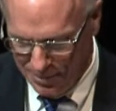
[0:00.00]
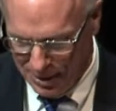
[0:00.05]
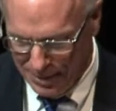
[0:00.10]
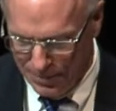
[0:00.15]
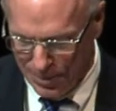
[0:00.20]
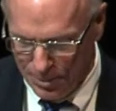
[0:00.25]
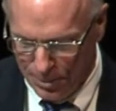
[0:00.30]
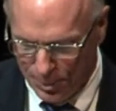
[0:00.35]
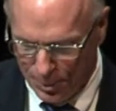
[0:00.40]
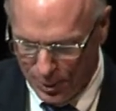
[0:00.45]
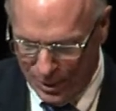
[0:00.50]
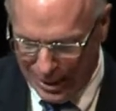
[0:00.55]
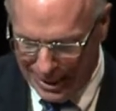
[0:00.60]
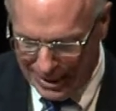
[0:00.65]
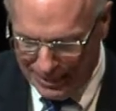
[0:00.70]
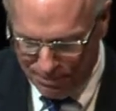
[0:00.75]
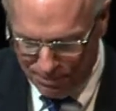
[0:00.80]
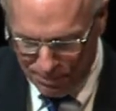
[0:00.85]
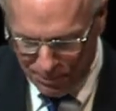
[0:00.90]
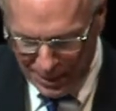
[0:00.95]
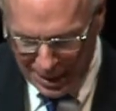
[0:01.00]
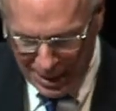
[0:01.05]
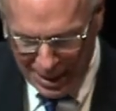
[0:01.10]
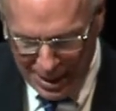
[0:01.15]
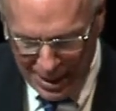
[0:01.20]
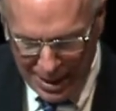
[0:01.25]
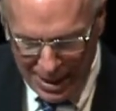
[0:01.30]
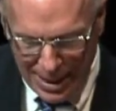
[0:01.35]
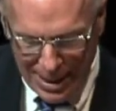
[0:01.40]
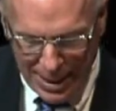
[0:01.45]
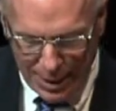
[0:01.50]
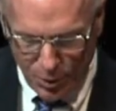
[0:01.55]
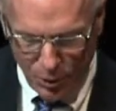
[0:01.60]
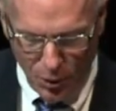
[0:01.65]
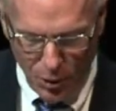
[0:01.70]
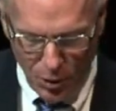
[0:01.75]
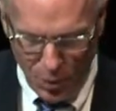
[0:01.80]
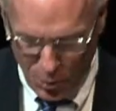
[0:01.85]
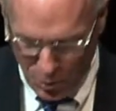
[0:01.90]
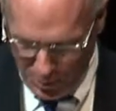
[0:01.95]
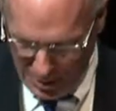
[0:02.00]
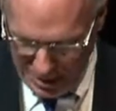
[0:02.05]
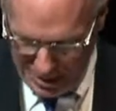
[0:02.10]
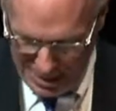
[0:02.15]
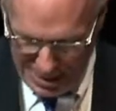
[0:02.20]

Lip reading: way, but we'll see. So